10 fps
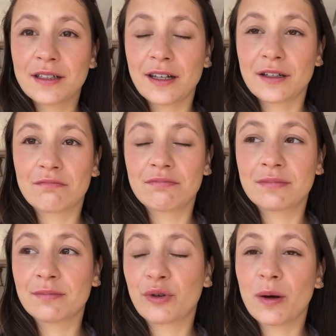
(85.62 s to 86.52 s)
And
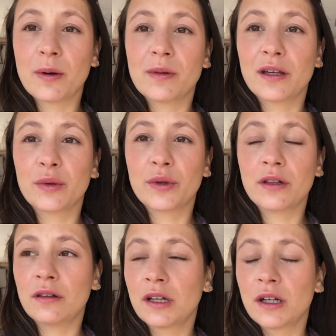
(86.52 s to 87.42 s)
probably
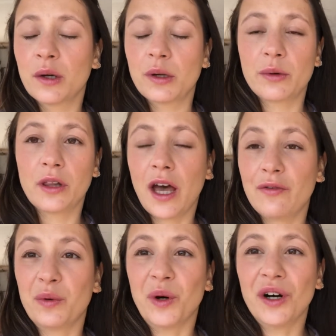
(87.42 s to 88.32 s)
we will have
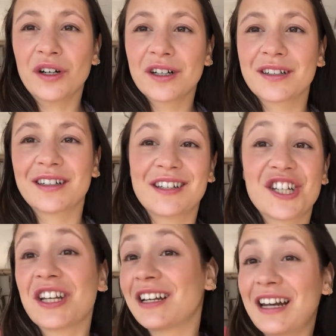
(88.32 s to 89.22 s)
a walk in
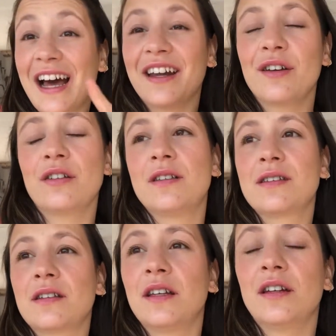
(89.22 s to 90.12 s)
Gera Lario.
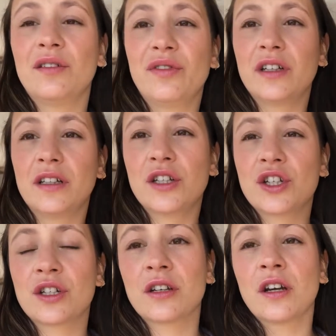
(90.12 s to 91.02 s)
It's a little
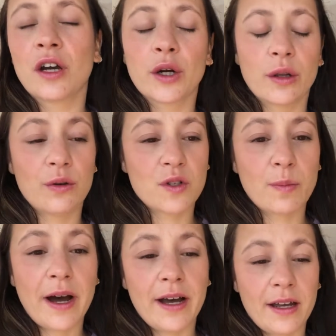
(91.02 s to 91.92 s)
village close
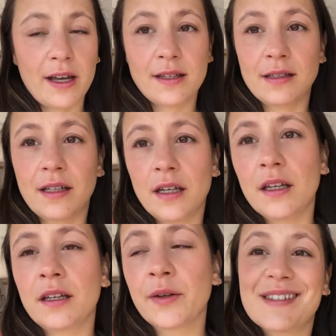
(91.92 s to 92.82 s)
by at the
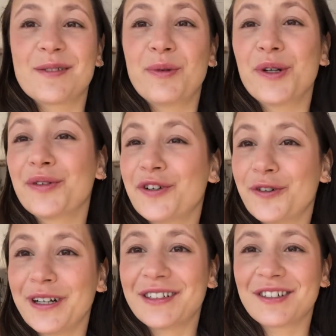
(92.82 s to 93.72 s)
lake. It's beautiful
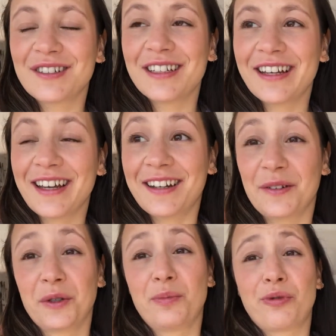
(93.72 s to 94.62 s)
weather today and
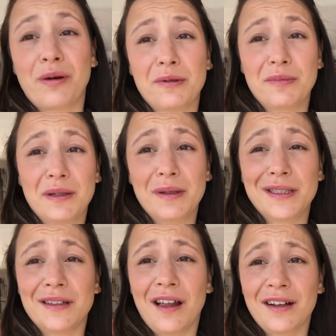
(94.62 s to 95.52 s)
it will probably be
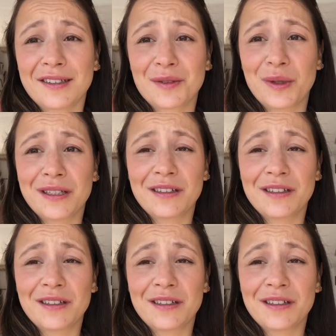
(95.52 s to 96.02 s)
the last